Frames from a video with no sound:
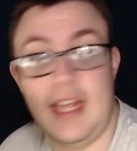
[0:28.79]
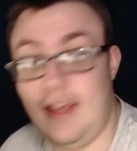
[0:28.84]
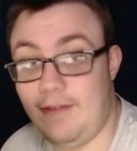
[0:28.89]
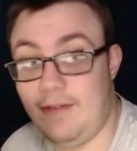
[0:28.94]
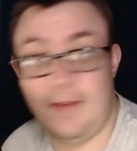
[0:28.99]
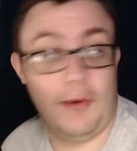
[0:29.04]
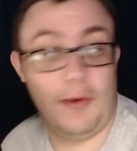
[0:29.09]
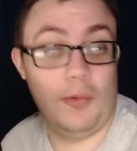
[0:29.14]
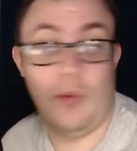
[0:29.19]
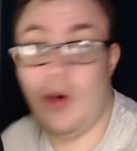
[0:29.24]

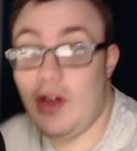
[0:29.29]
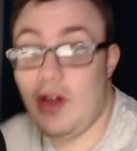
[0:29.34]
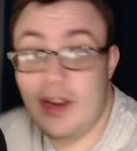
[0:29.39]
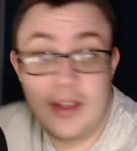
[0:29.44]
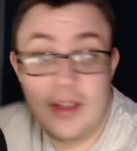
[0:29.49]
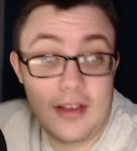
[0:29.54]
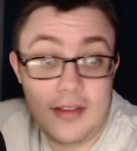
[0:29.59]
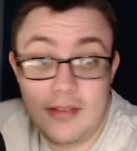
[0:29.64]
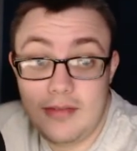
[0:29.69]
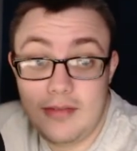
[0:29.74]
If you want
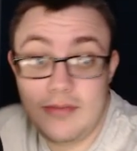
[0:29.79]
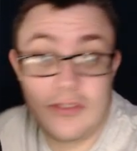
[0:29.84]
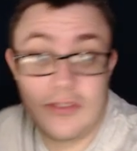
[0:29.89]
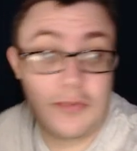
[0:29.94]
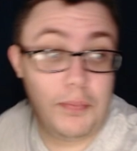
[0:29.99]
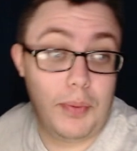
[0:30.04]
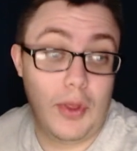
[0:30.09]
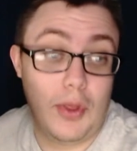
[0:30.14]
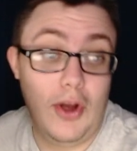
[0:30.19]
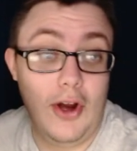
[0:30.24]
to
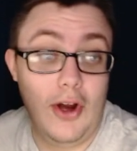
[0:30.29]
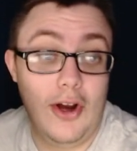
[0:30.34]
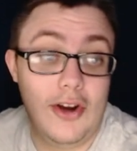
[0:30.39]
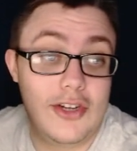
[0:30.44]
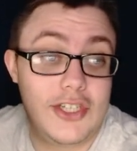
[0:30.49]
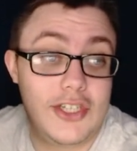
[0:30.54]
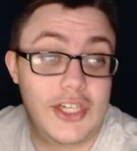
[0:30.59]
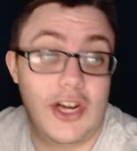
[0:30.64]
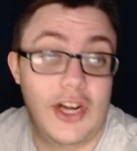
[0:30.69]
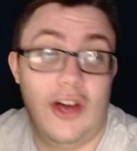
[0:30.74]

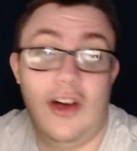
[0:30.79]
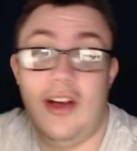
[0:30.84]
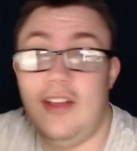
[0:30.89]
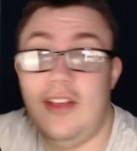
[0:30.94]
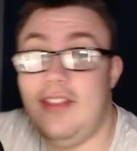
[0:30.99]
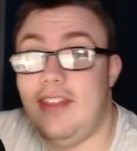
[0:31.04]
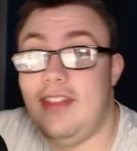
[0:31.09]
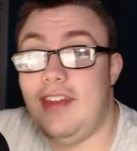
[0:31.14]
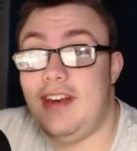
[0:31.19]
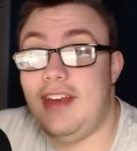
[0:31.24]
splurge
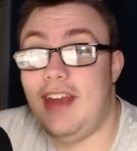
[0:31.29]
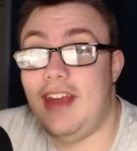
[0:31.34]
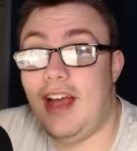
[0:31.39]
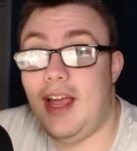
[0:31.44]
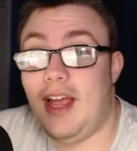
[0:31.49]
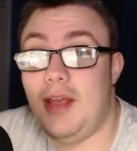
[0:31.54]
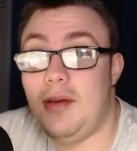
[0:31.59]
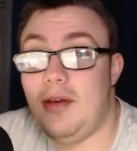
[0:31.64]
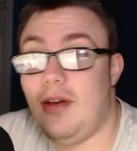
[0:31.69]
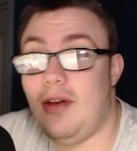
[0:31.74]
on
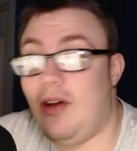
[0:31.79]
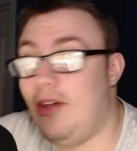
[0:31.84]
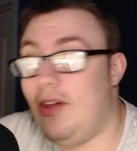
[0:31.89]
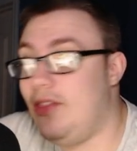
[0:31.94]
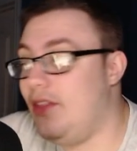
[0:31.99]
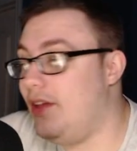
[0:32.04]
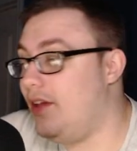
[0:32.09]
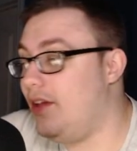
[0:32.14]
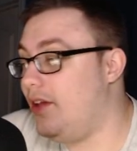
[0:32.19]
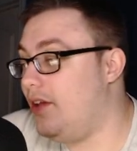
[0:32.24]

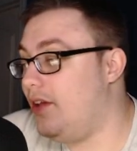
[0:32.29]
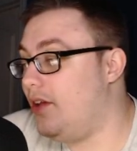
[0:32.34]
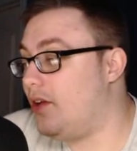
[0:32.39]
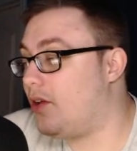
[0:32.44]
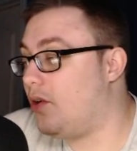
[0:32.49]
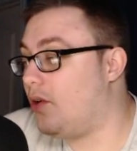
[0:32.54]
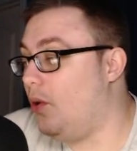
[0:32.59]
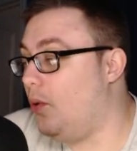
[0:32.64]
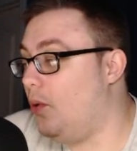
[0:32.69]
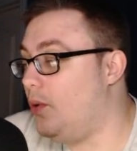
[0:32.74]
the
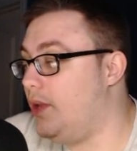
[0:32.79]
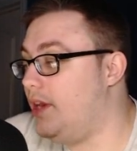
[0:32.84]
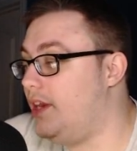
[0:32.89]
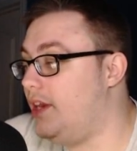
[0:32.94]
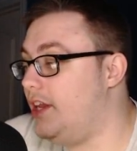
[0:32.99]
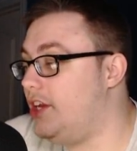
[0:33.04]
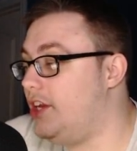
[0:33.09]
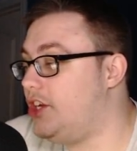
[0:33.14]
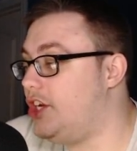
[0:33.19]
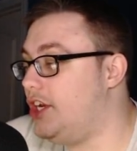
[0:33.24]
gold
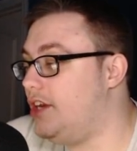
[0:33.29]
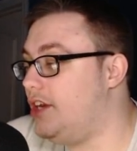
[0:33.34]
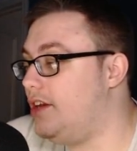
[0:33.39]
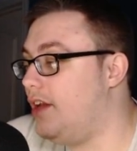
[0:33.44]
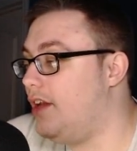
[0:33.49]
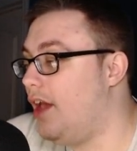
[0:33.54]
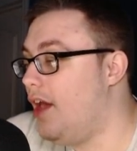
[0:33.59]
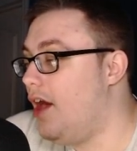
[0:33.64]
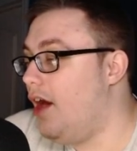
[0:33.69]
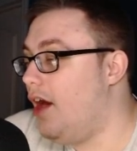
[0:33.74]

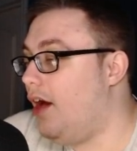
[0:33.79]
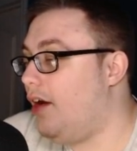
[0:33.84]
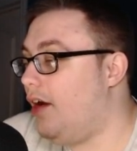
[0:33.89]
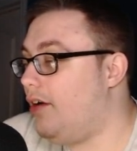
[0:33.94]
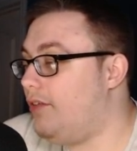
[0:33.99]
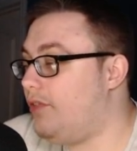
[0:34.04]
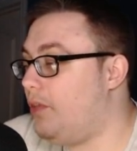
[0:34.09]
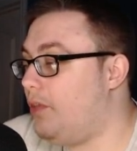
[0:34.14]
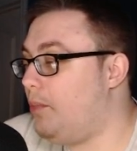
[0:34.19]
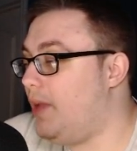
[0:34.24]
edition
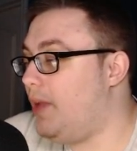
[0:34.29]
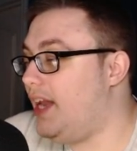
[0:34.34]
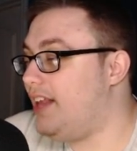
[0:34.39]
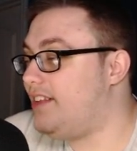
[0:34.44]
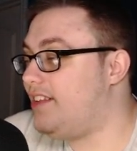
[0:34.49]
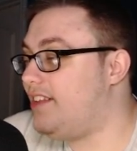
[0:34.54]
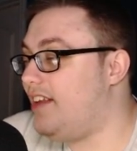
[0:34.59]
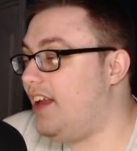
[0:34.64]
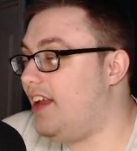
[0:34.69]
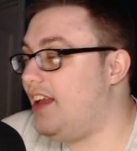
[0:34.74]
of the mini
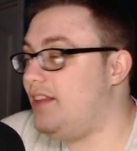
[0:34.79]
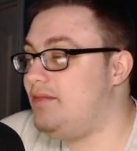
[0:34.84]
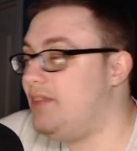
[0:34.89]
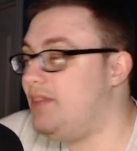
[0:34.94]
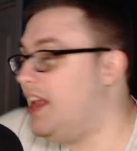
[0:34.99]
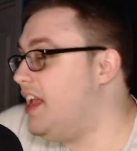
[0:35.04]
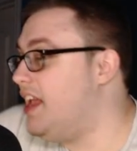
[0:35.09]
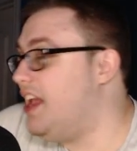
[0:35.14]
set,